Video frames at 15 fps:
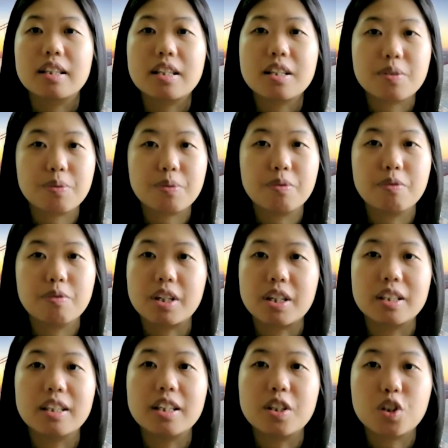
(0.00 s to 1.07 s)
This
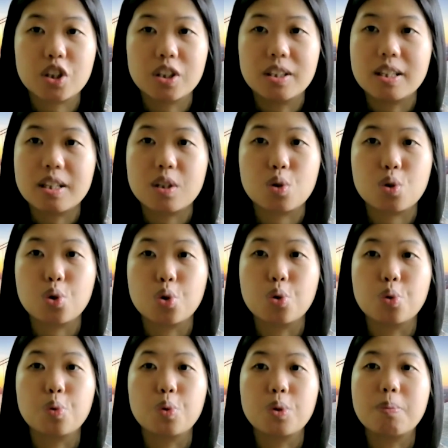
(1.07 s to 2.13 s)
recognition leads
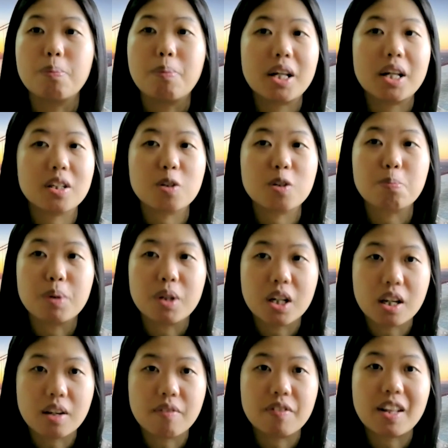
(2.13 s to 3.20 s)
to modest
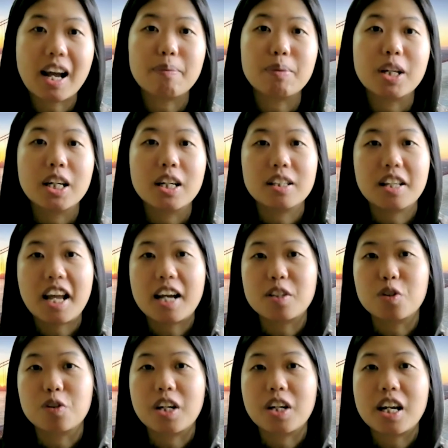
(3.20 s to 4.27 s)
belief that the
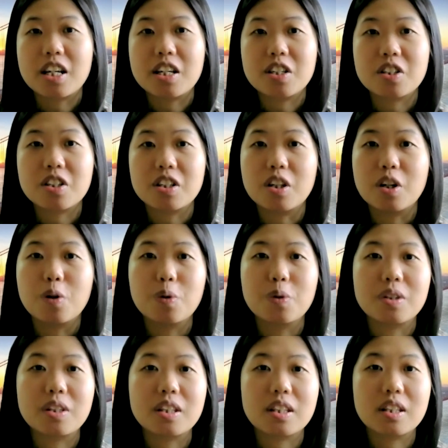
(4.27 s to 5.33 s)
educational
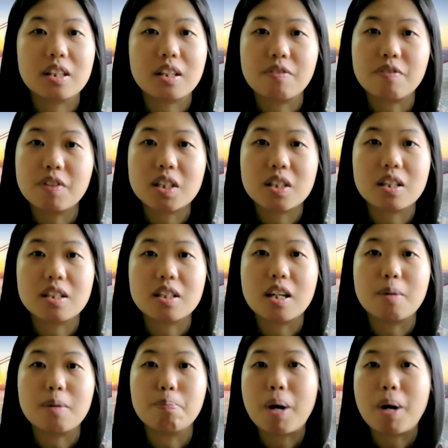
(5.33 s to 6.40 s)
deficit
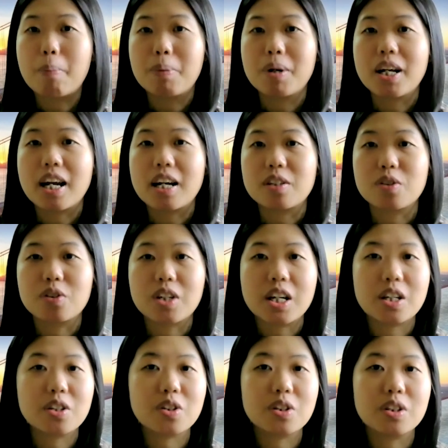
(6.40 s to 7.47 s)
in public
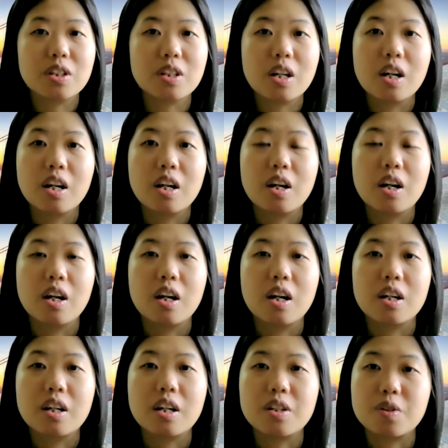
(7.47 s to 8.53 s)
education
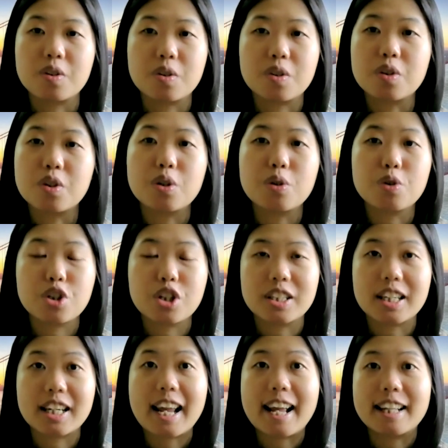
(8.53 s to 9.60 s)

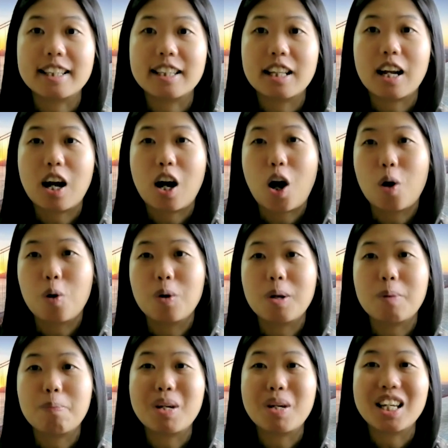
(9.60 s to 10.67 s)
institution can
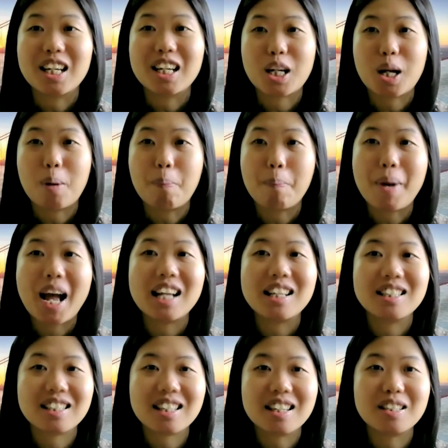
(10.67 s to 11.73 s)
only be
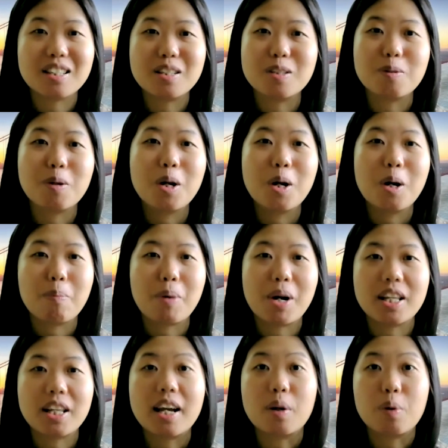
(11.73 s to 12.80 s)
compensated by
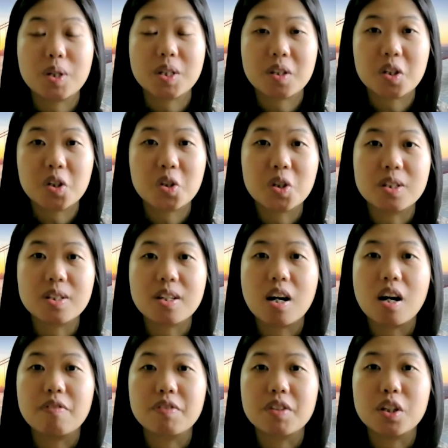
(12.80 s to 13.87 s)
the acquisition
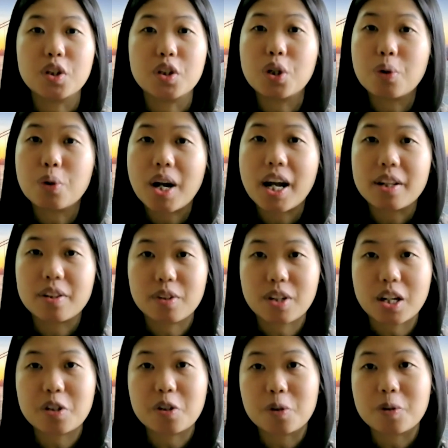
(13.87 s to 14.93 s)
of the new
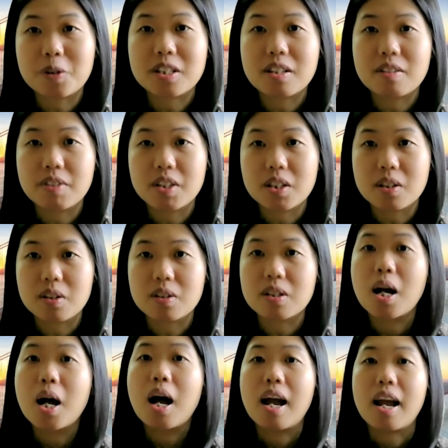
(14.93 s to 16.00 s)
educational
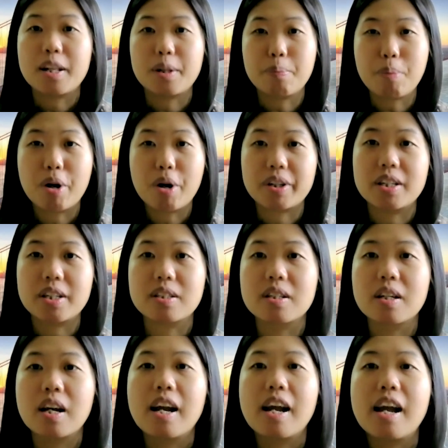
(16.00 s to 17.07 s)
services in the market,
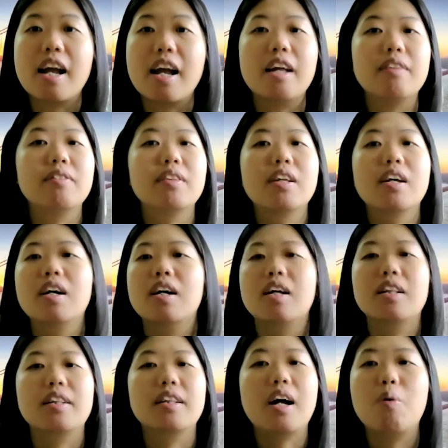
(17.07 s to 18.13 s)
and
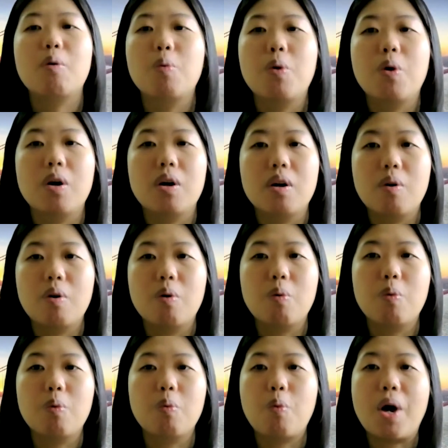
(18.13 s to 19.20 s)
that will
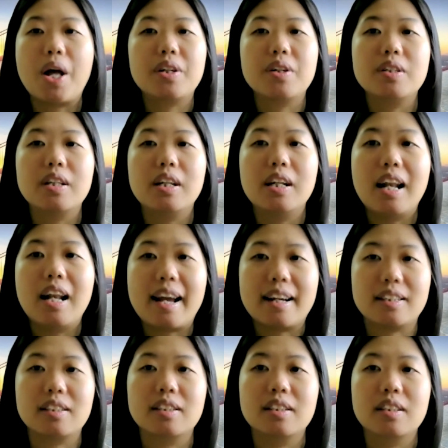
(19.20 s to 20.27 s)
whether the
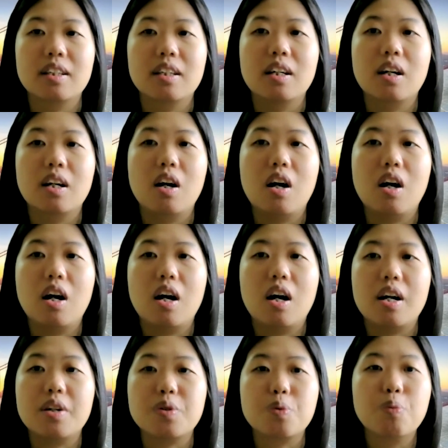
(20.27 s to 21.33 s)
lack
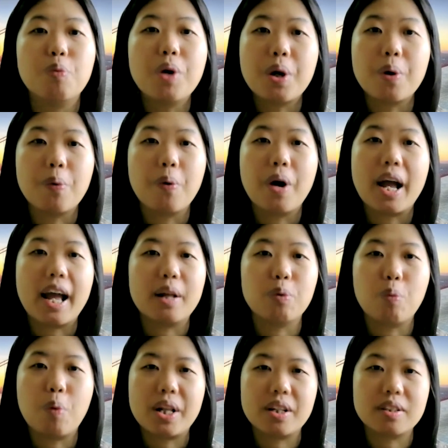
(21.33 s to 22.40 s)
is real
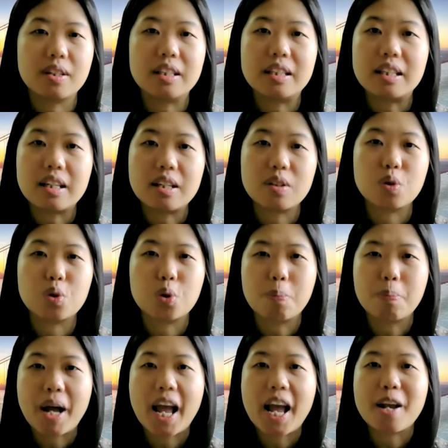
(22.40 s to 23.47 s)
and whether the need to
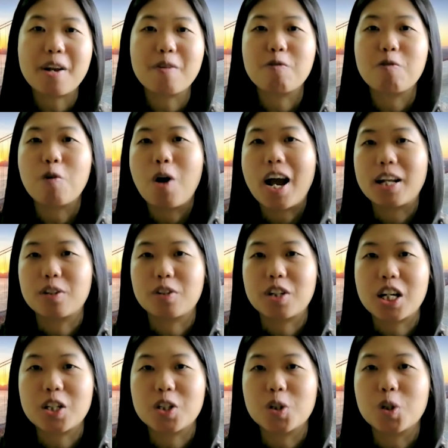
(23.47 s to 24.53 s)
pay for
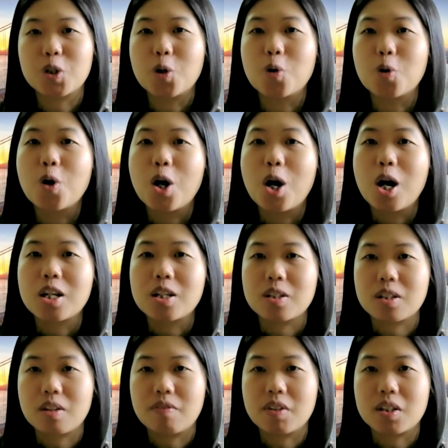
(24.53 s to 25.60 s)
educational
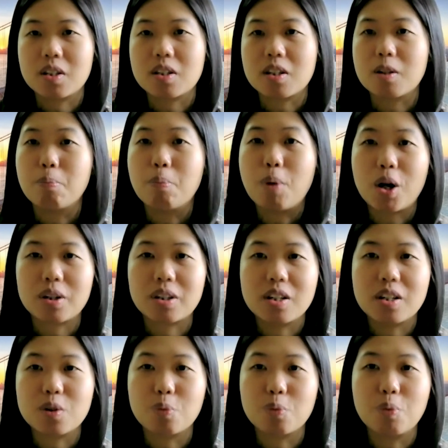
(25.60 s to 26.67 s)
services in the
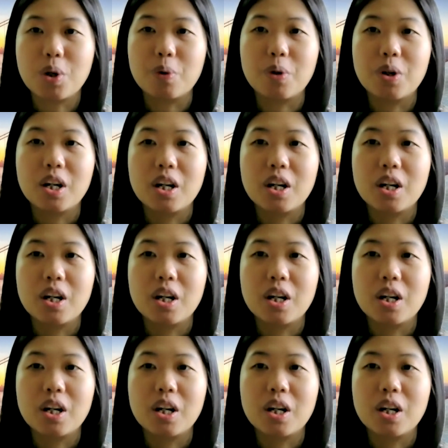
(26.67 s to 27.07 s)
market is real